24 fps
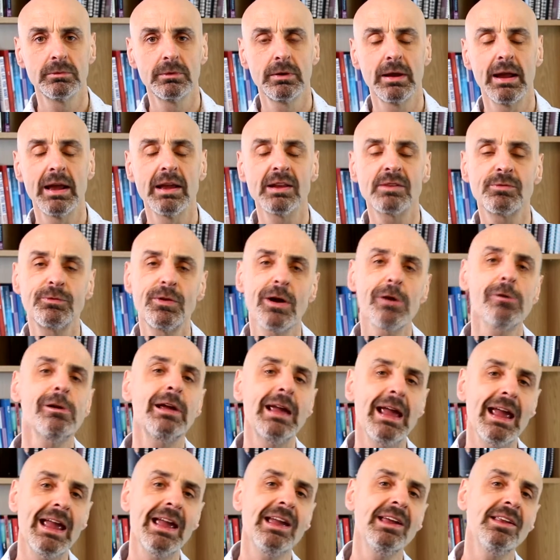it's very
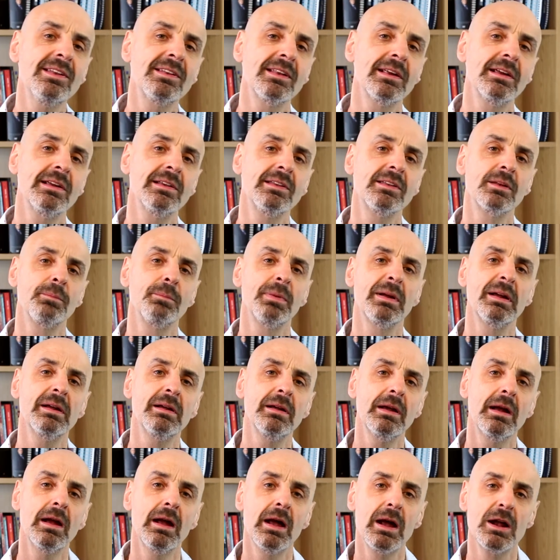easy to be
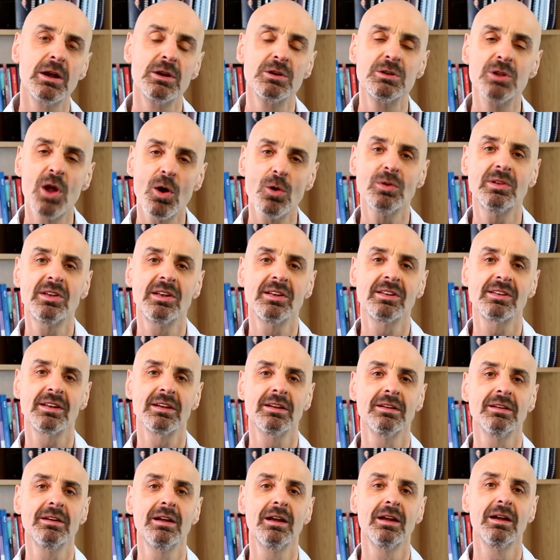
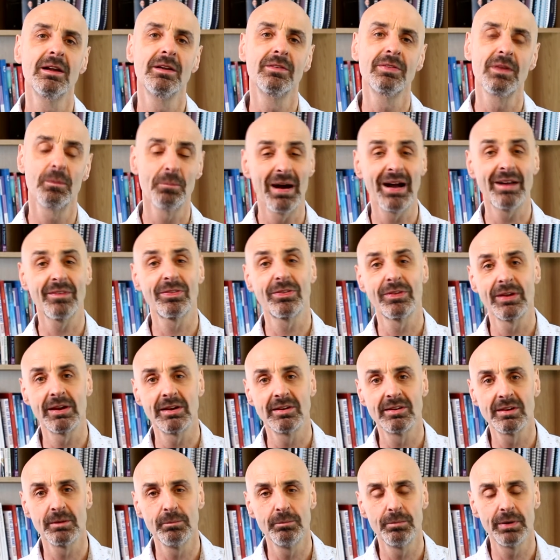noticing the bad
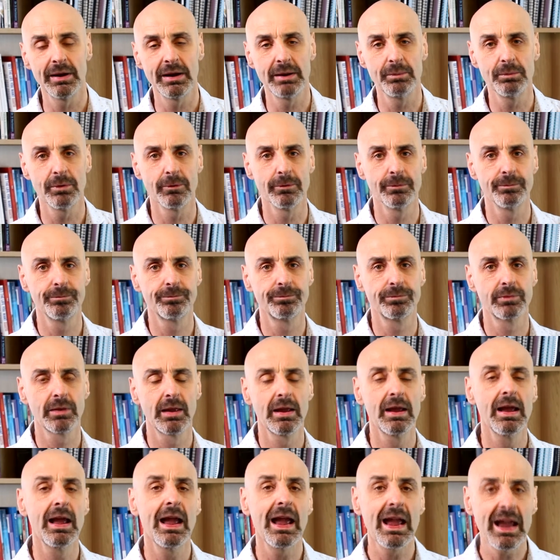things in people.
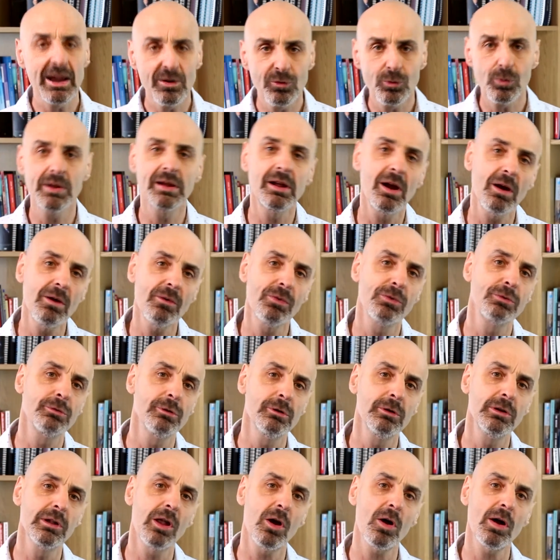If we go through
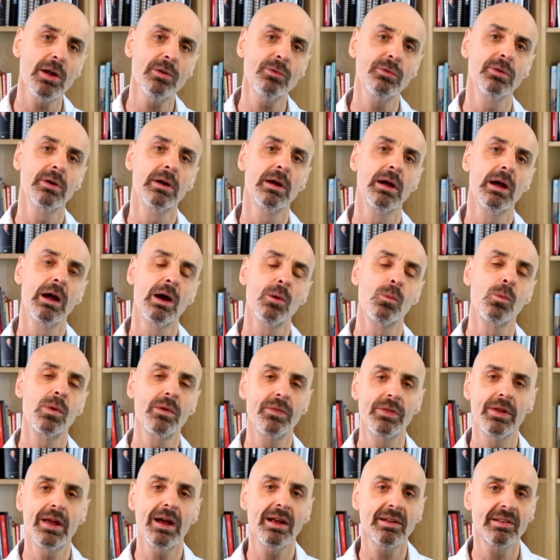life with
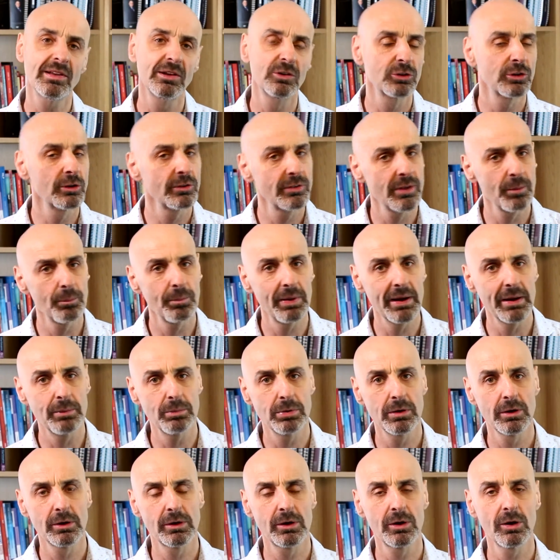the attitude that people
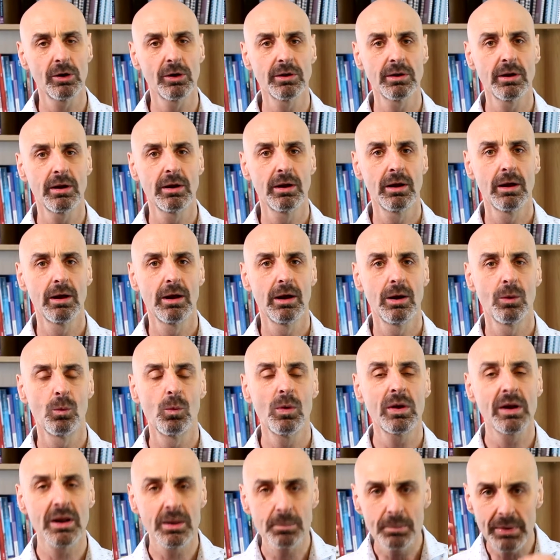are good, we're
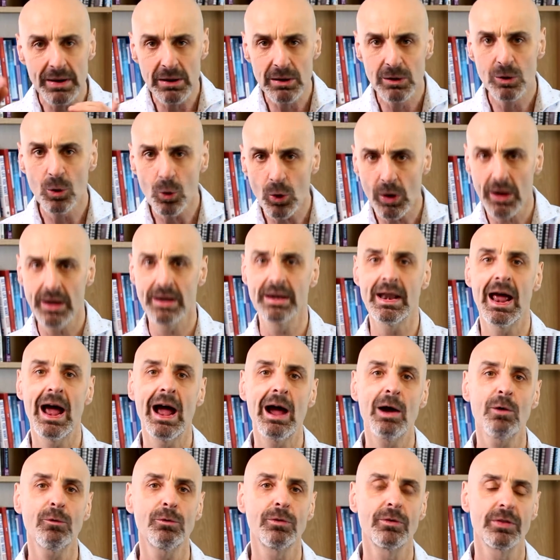going to be looking
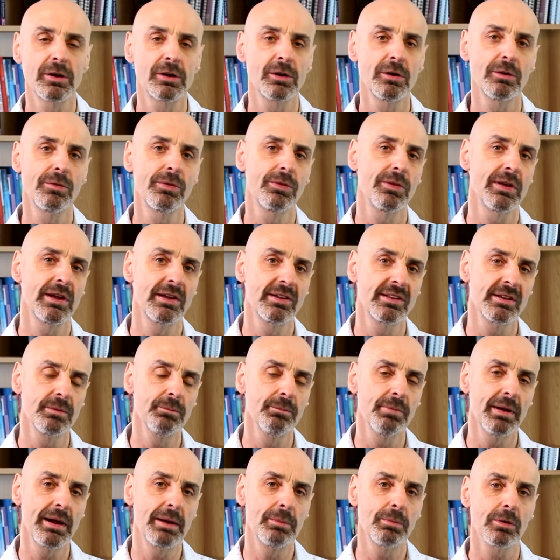out for the good things in
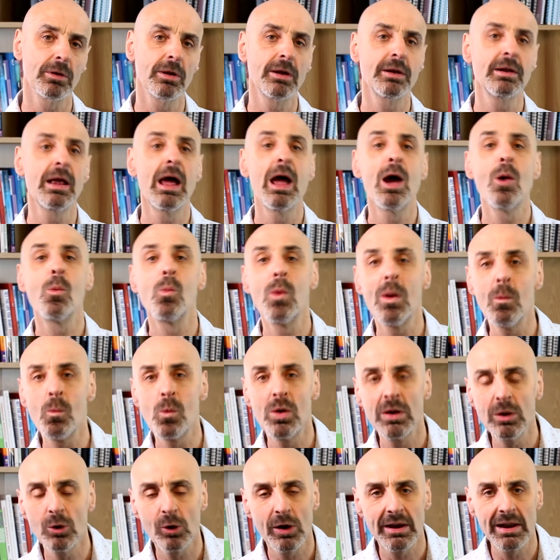people. And when we're
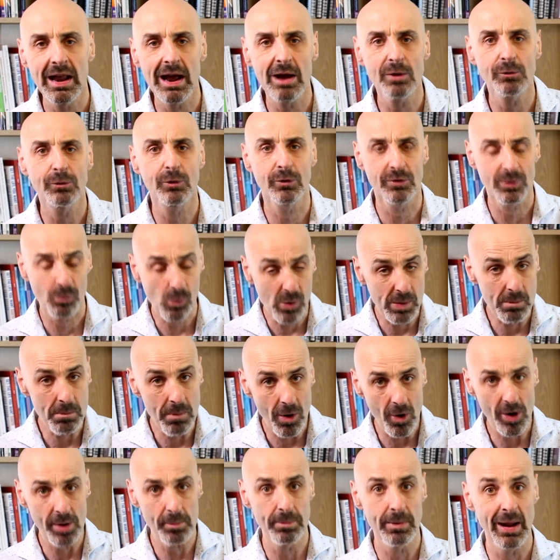looking out for them, we
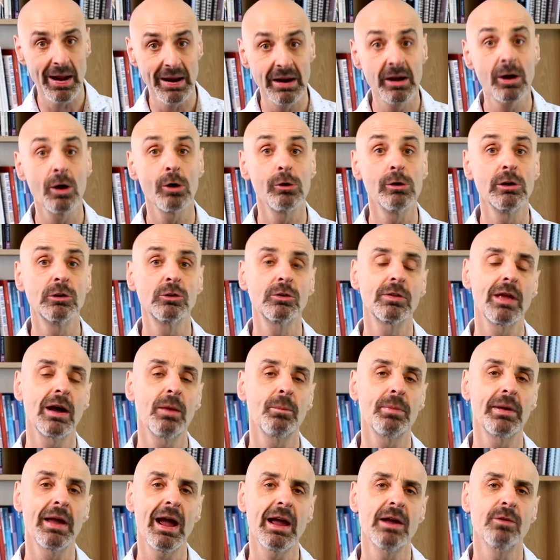might encourage that
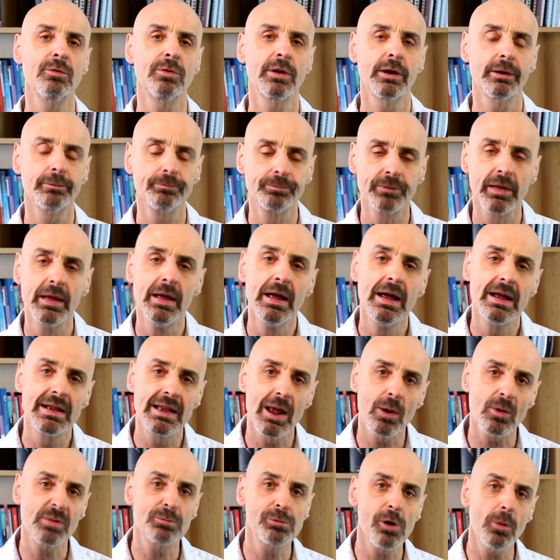behaviour. Now,
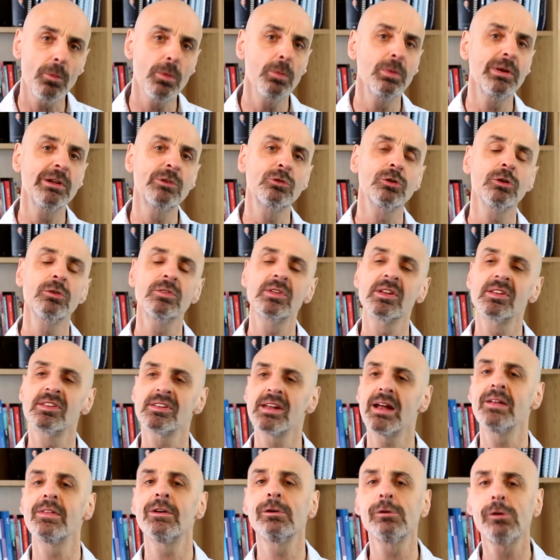it's probably true to
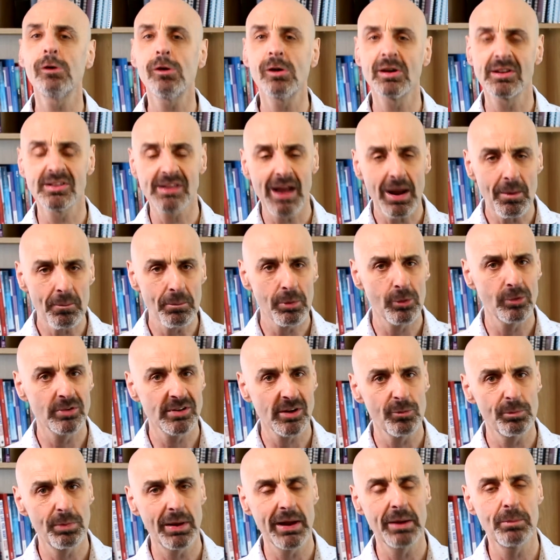say there are examples
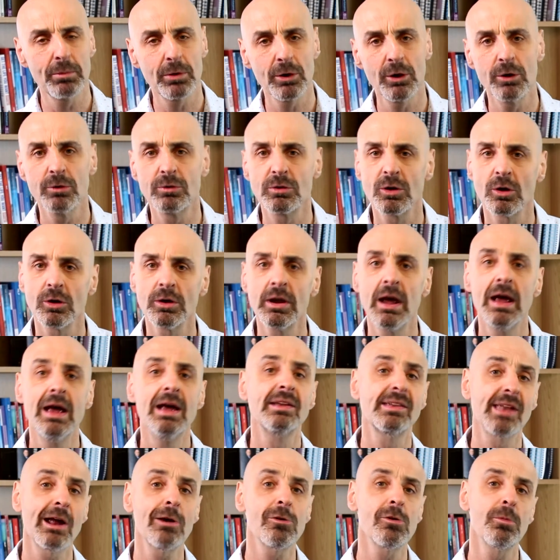of people who've done
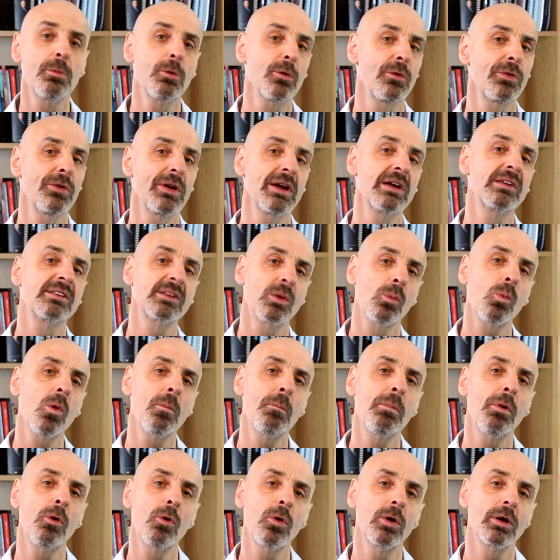terrible things at one
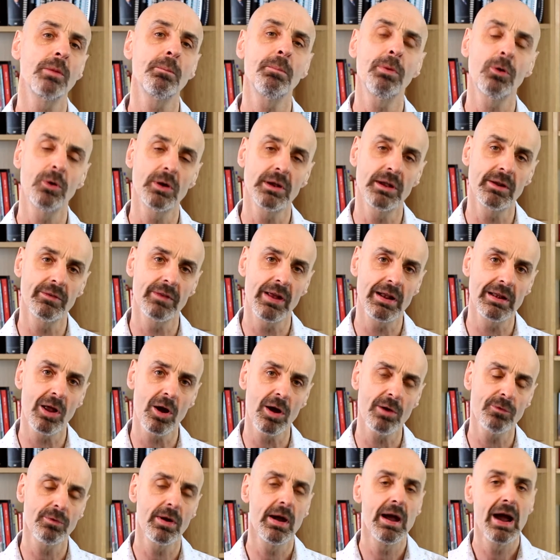point in their
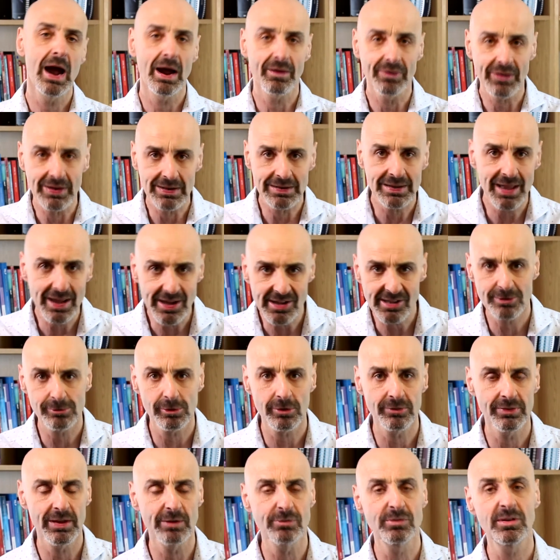life, and then later
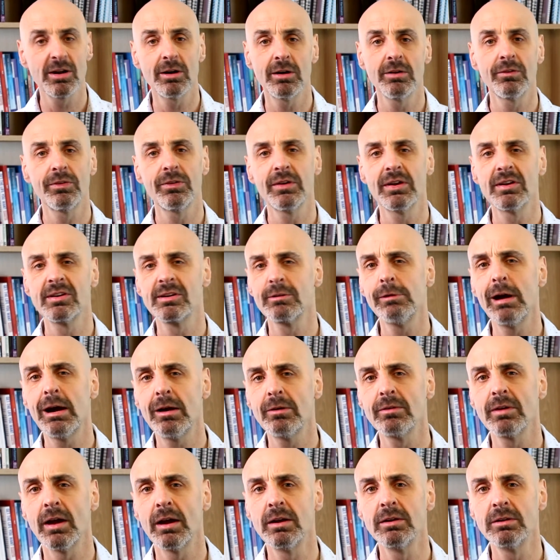on they've turned things
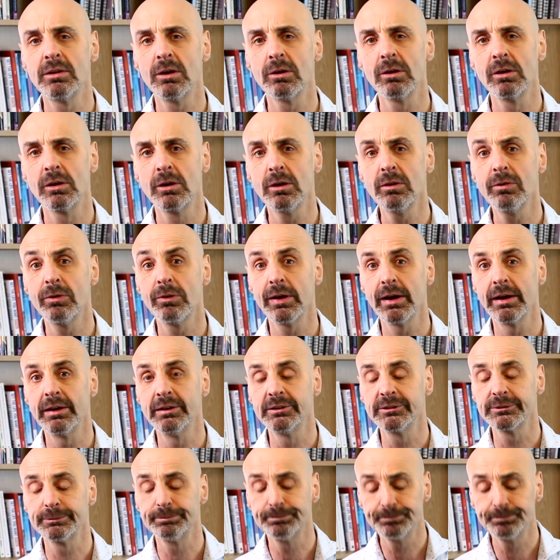around and done good things.